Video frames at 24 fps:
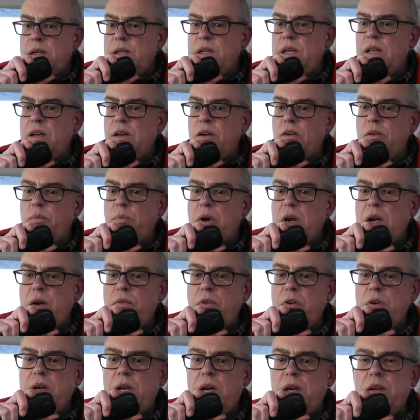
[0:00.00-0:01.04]
Kilo
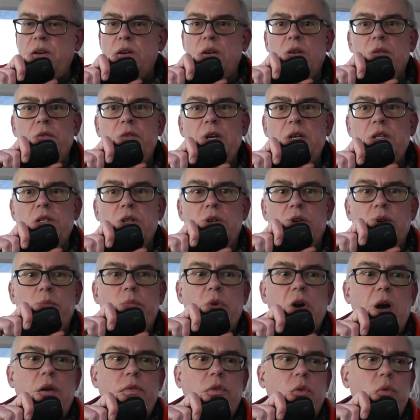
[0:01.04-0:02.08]
Bravo Niner, Victor
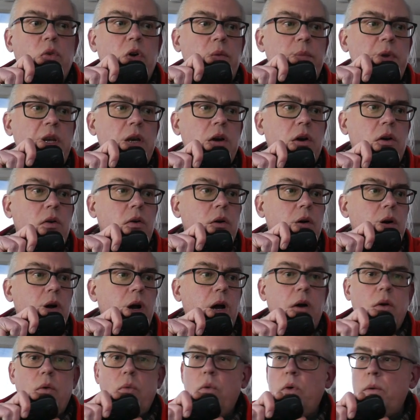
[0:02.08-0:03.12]
Bravo Romeo.
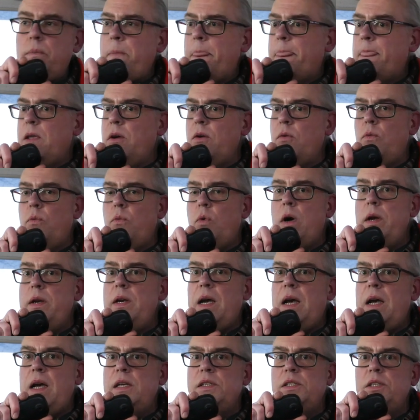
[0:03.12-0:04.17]
Uh, your one
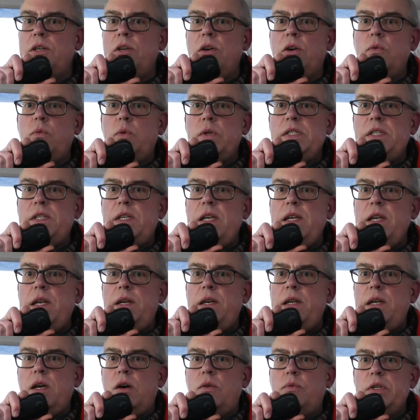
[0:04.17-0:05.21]
Oscar, Whiskey
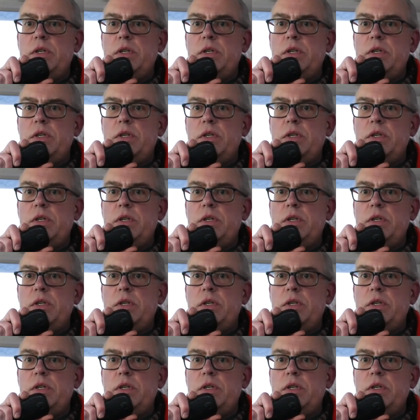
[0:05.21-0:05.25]
India,